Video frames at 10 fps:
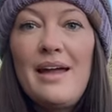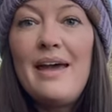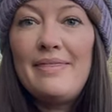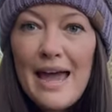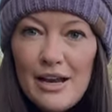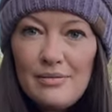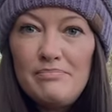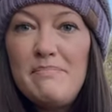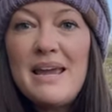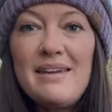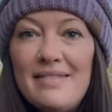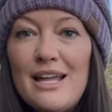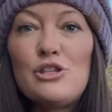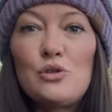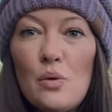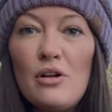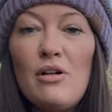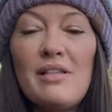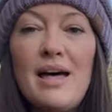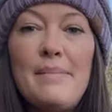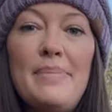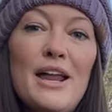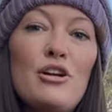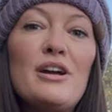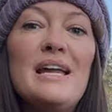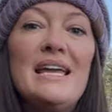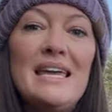and that making that soil a lot better